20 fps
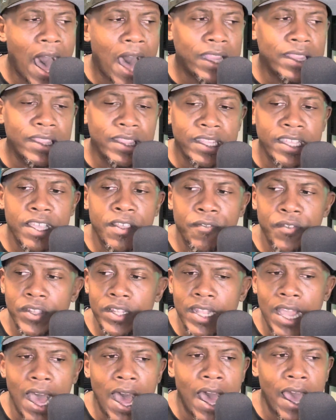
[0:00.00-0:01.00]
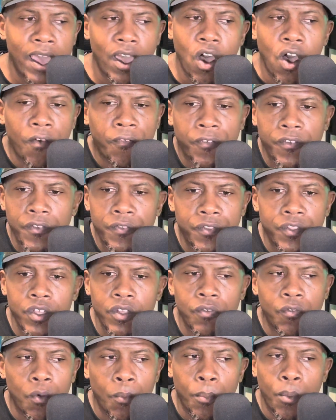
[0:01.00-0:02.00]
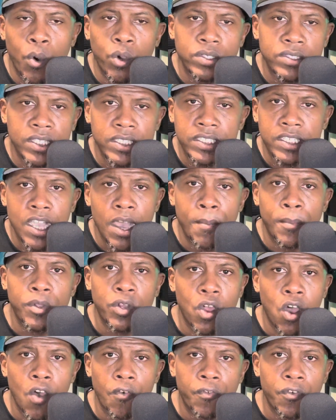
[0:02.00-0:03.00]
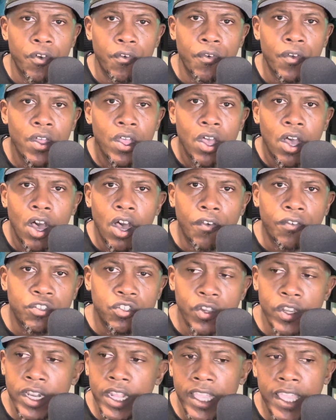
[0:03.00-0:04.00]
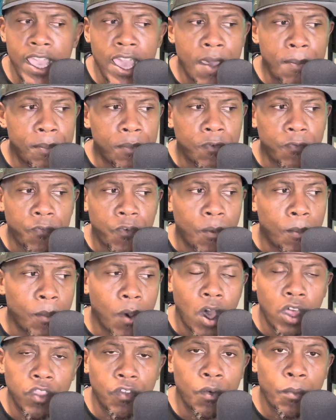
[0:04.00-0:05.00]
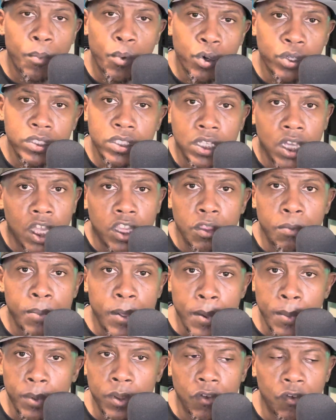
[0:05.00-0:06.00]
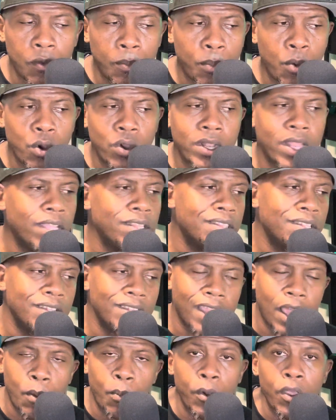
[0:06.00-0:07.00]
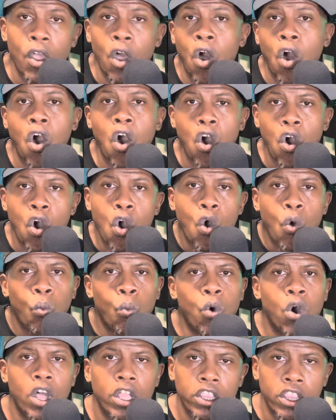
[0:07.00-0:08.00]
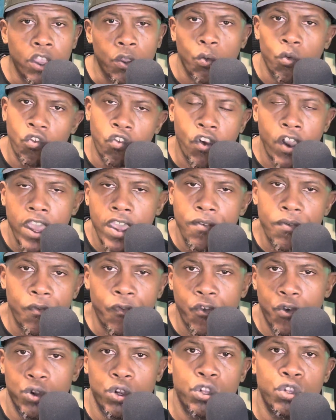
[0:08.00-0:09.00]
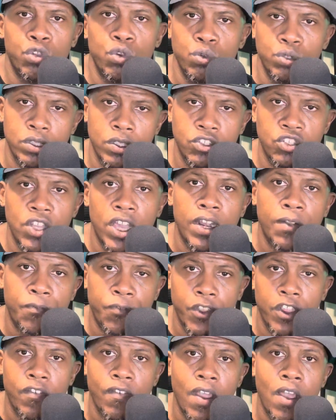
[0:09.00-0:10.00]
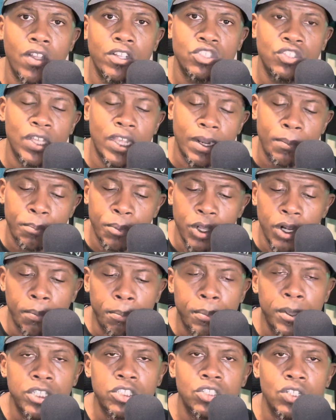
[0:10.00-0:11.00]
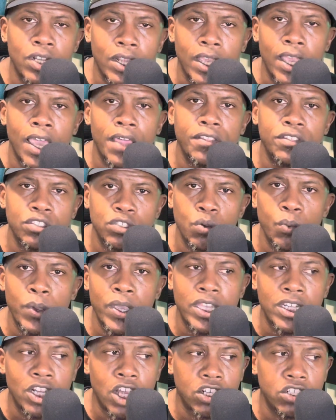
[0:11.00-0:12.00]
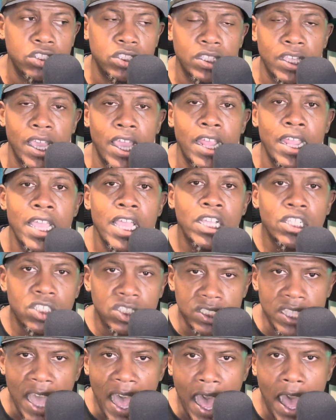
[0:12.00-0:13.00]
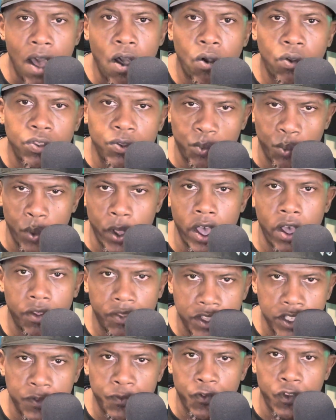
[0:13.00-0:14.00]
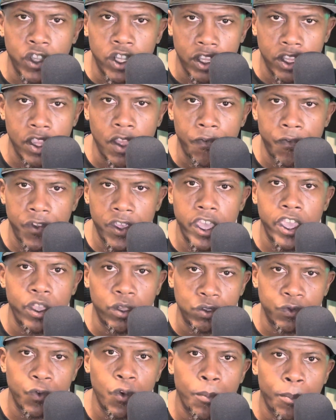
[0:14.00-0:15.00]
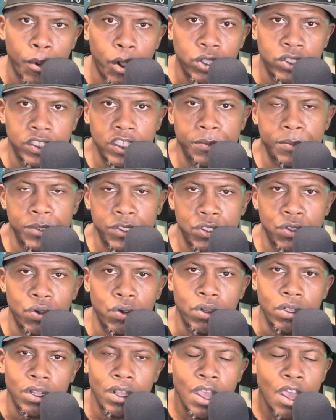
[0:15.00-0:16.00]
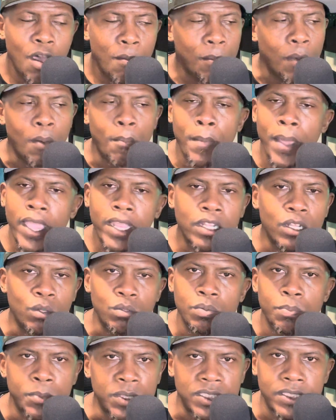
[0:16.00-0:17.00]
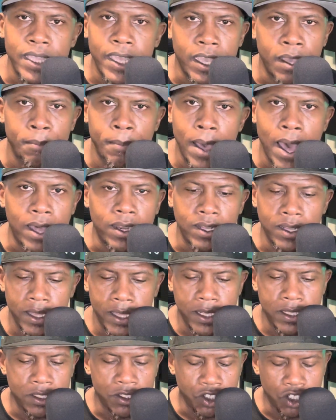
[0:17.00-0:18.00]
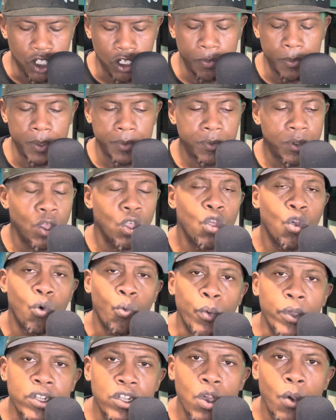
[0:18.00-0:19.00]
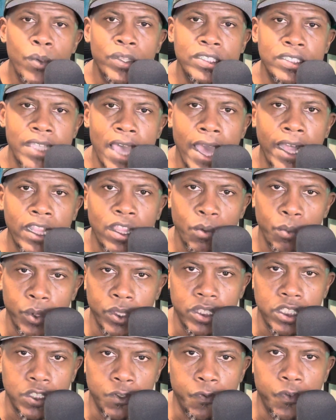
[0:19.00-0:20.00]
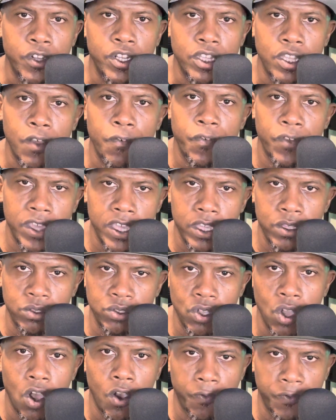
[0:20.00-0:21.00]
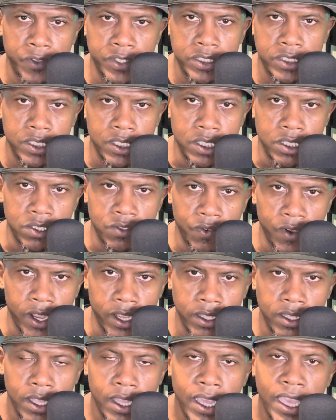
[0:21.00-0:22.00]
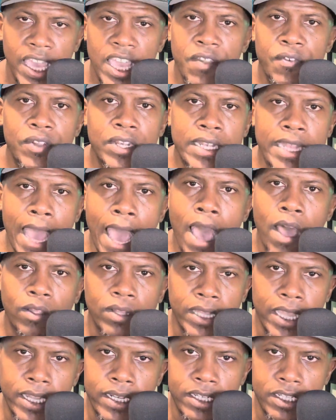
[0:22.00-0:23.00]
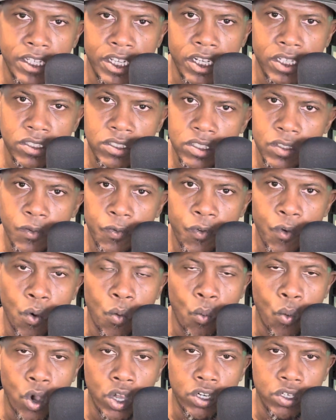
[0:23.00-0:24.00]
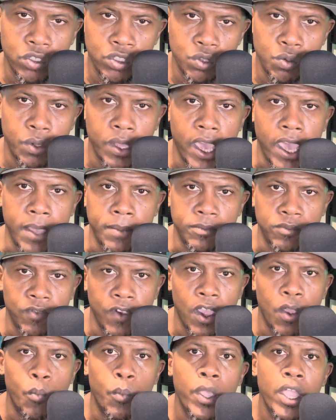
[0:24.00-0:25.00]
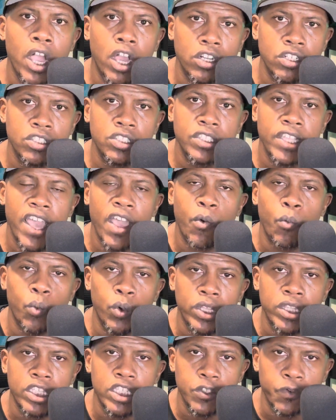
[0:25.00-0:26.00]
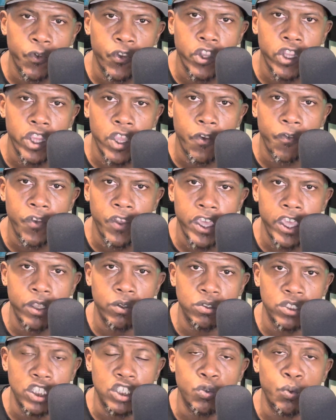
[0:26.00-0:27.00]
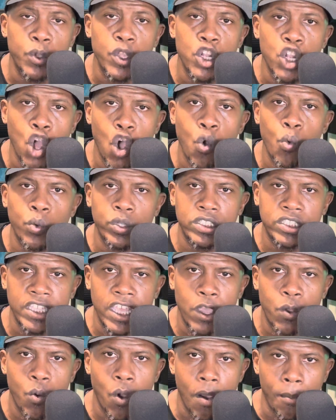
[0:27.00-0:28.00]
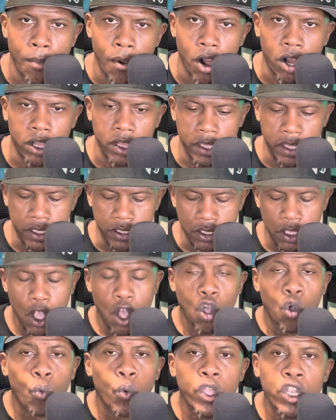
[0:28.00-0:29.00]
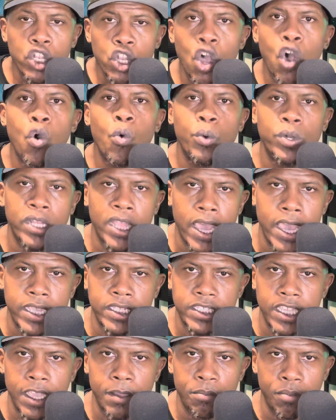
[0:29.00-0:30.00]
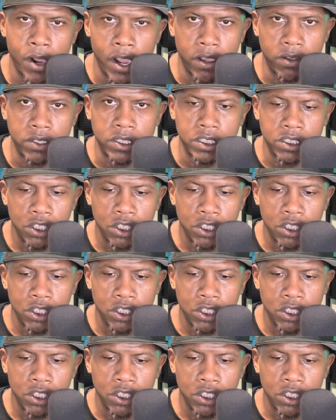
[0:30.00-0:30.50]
live and die off of the reports that's coming off of training camp and from other reports that other people are reporting out there. Like, we all want and crave for the news to try to figure out and try to put a picture together so we can understand just how well this Philadelphia Eagles football team is doing. But make no mistake about it, ladies and gentlemen, we know exactly what this Philadelphia Eagles offense is, right? Even down Landon Dickerson for 1 or 2 games, right? We understand what this Philadelphia Eagles is. We know what Saquon Barkley is. We know what A.J. Brown is.